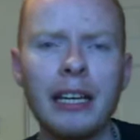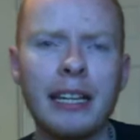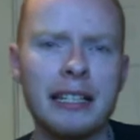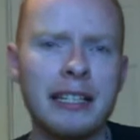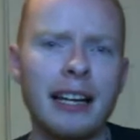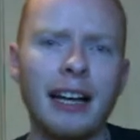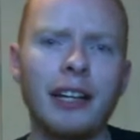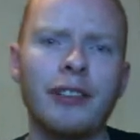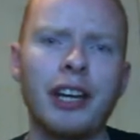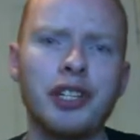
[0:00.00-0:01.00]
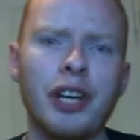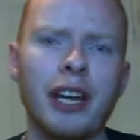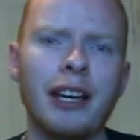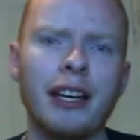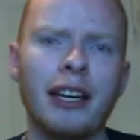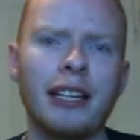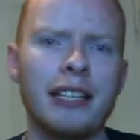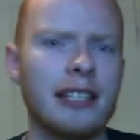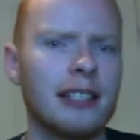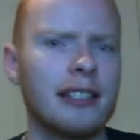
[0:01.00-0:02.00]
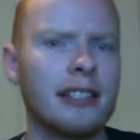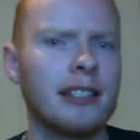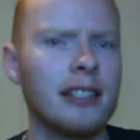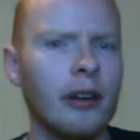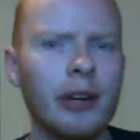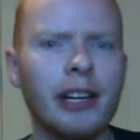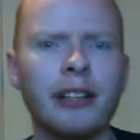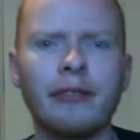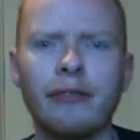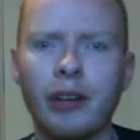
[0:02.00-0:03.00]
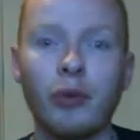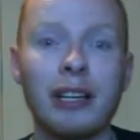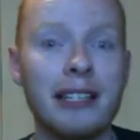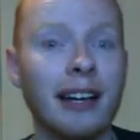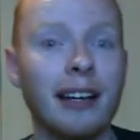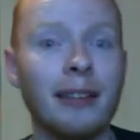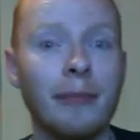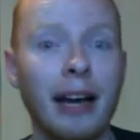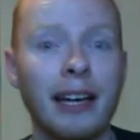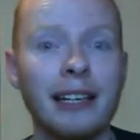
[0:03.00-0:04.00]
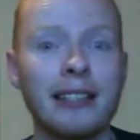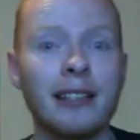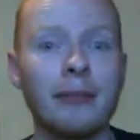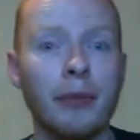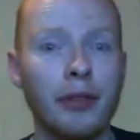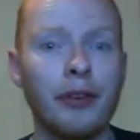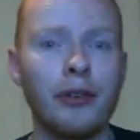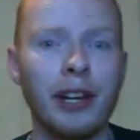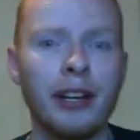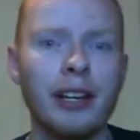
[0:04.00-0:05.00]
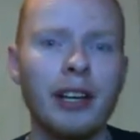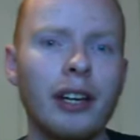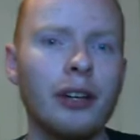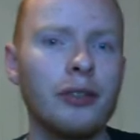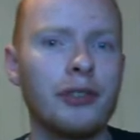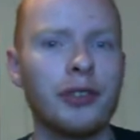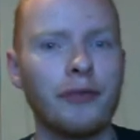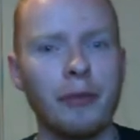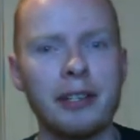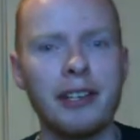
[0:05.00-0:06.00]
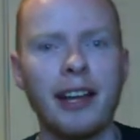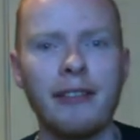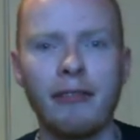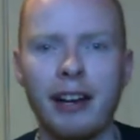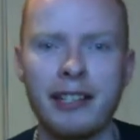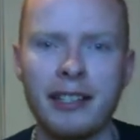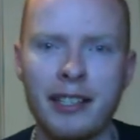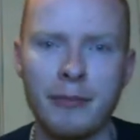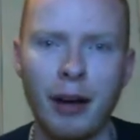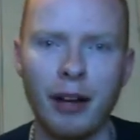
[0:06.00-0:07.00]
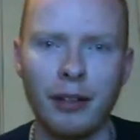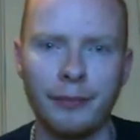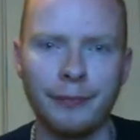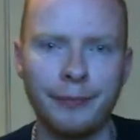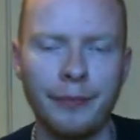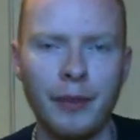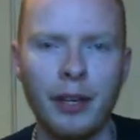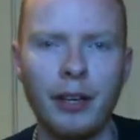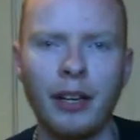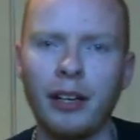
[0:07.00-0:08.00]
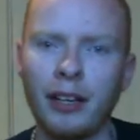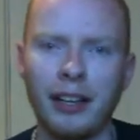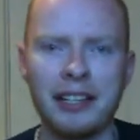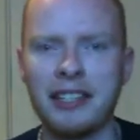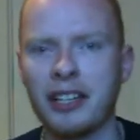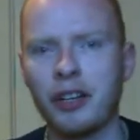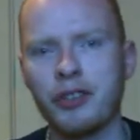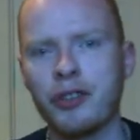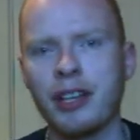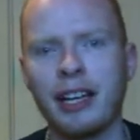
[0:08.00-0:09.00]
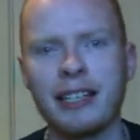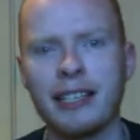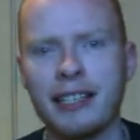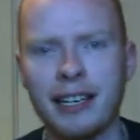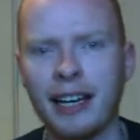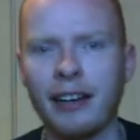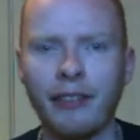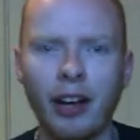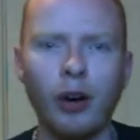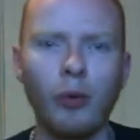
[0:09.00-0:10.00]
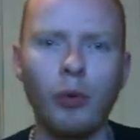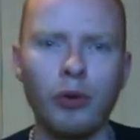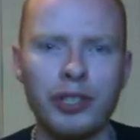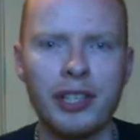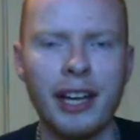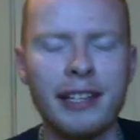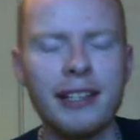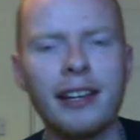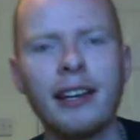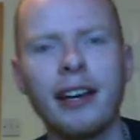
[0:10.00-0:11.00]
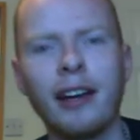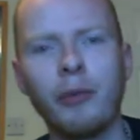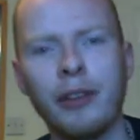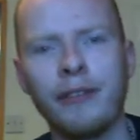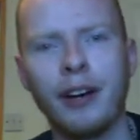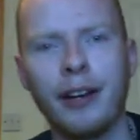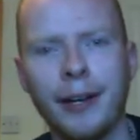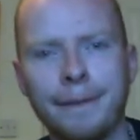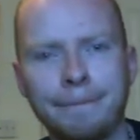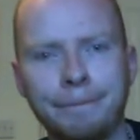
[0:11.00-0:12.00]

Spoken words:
There's Silo the engineer, and this stoic and frequently silent man is Mathurian, who's from a slave race in Somala. Now this is a country that exists in a kind of Cold War state with Vardia.